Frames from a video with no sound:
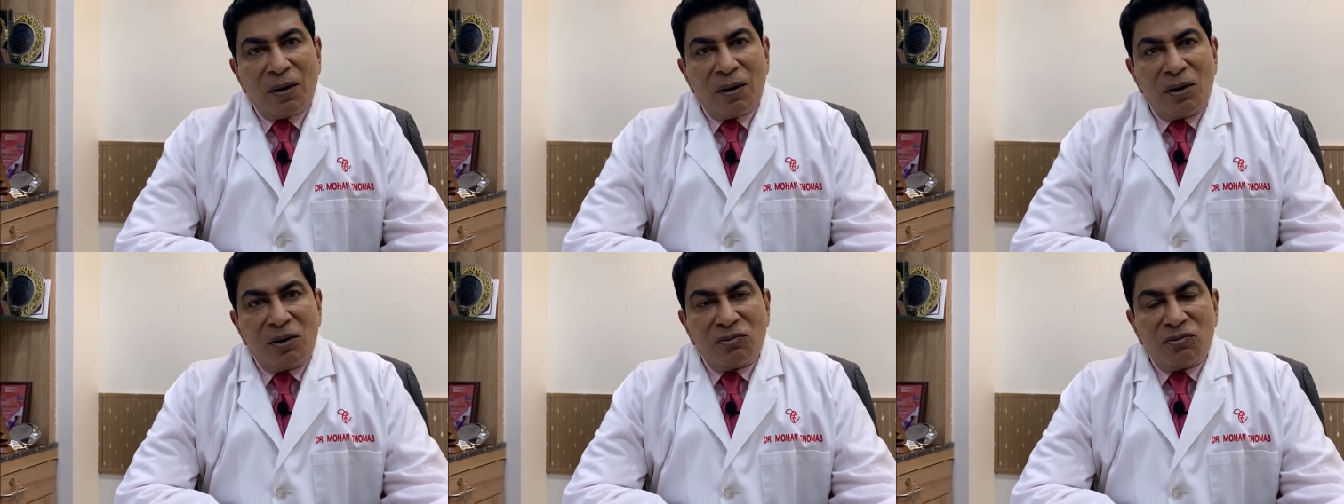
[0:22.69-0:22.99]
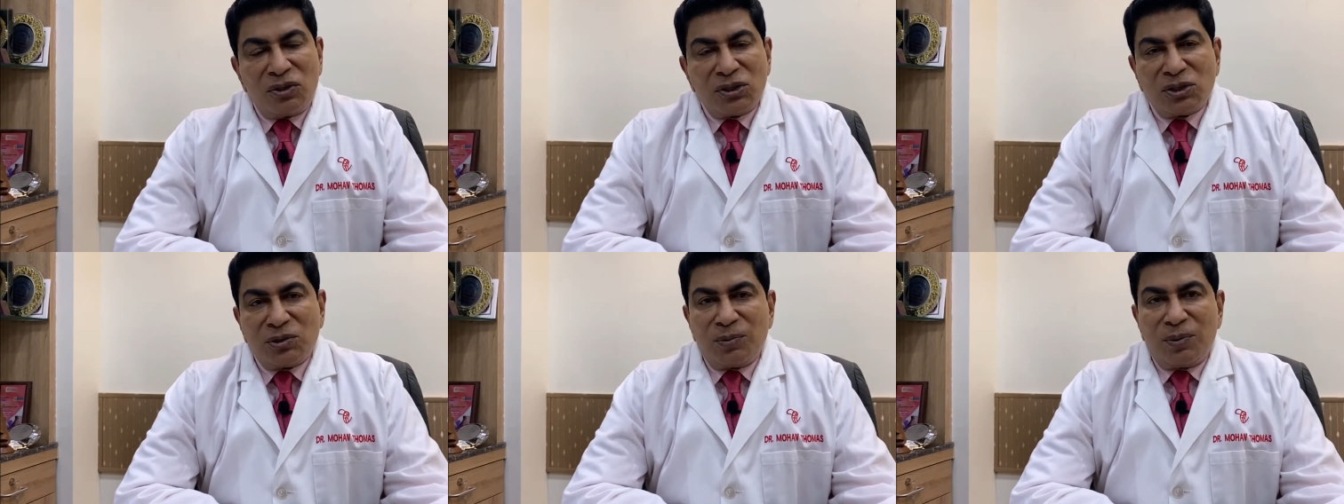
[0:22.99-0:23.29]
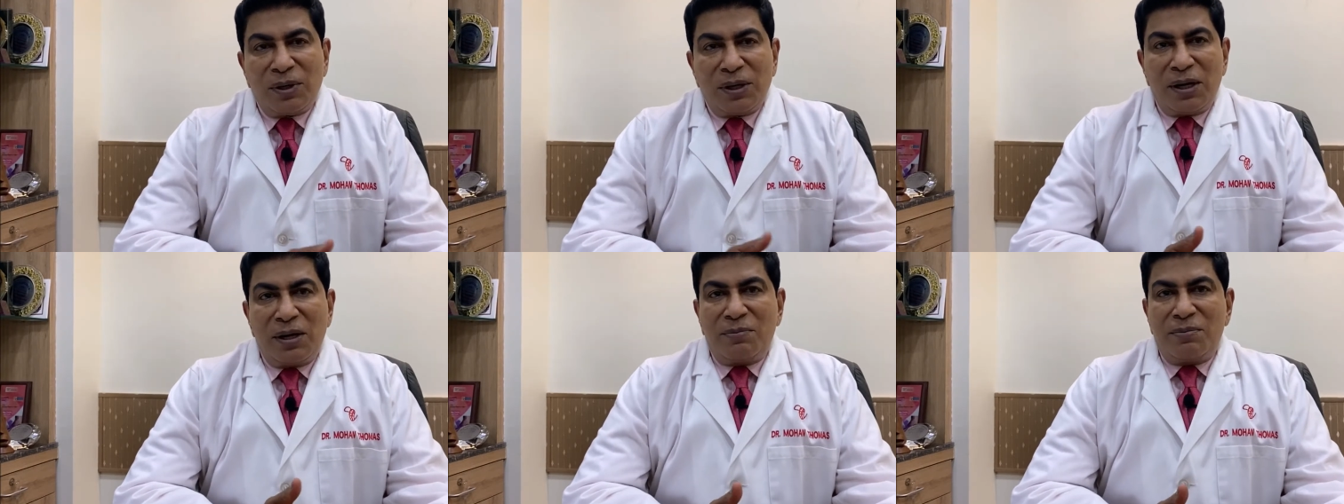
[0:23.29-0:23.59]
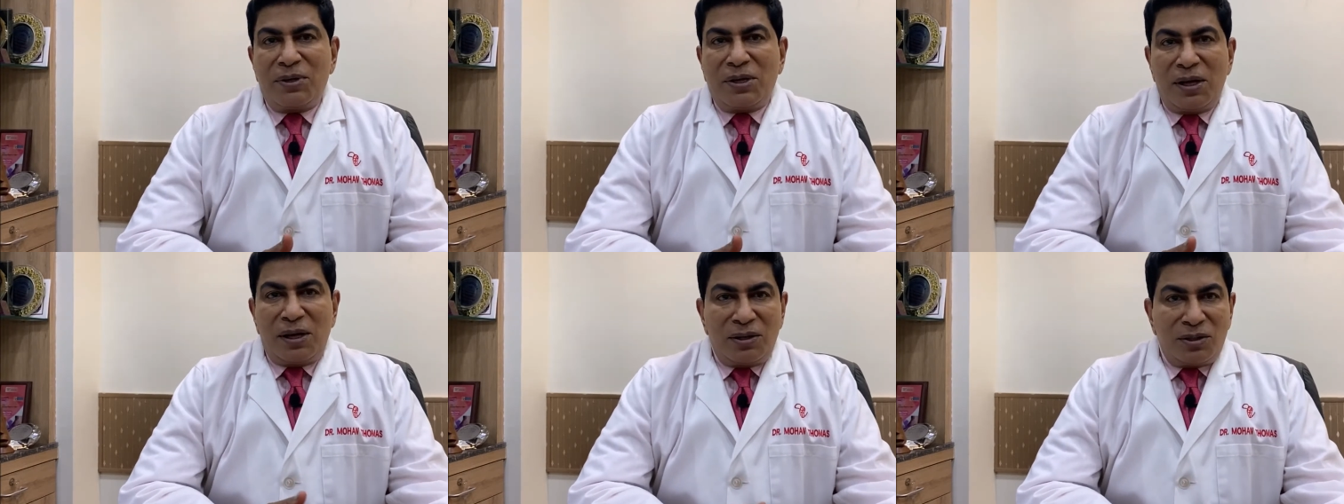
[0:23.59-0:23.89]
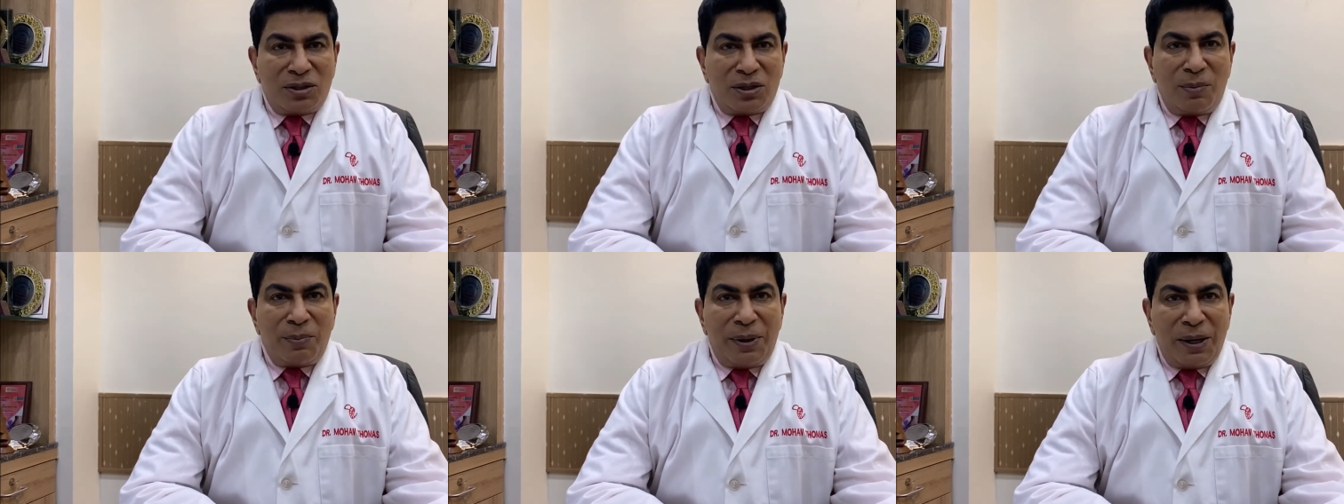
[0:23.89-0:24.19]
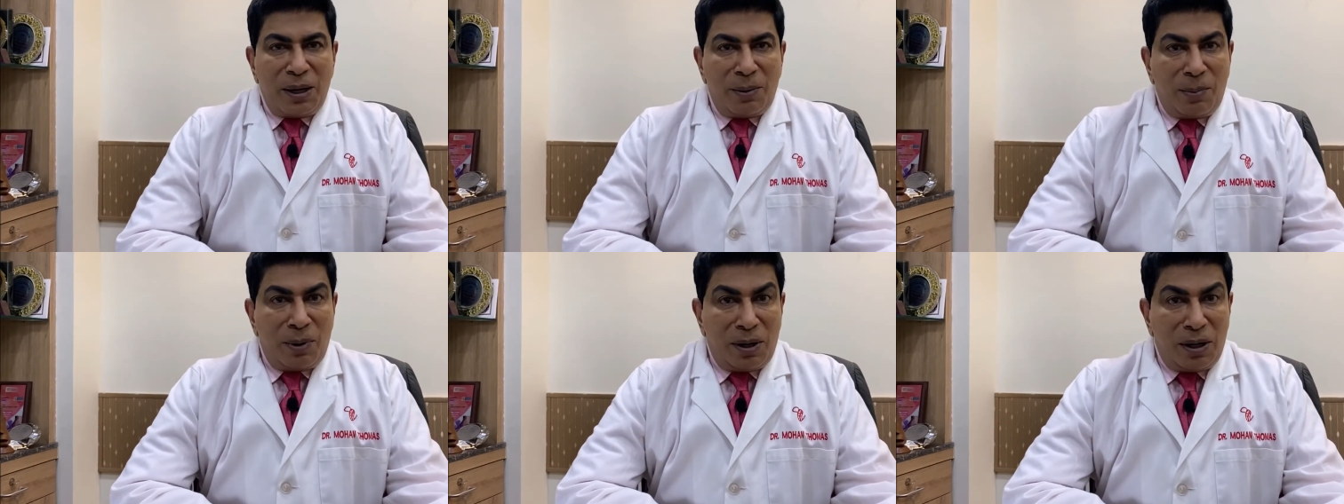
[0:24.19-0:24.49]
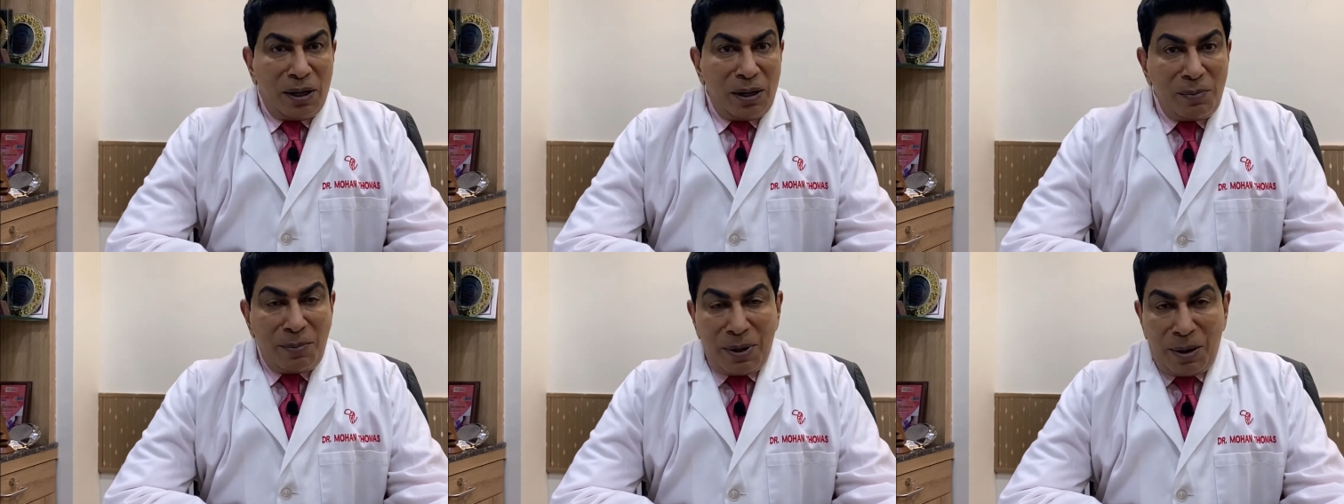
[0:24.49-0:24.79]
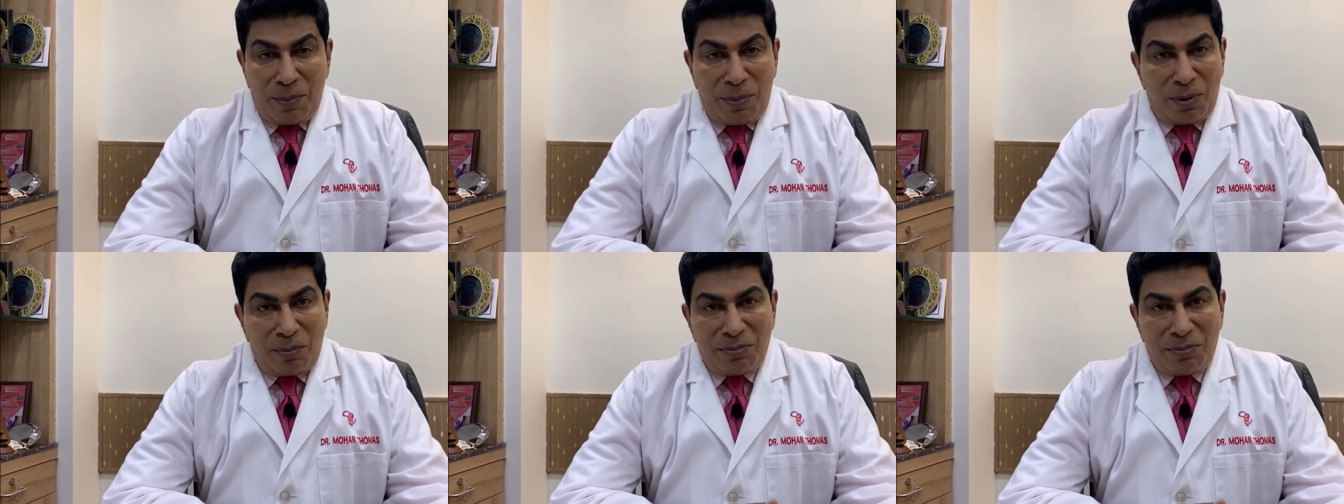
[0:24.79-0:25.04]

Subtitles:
First of all, let me tell you something about a little bit about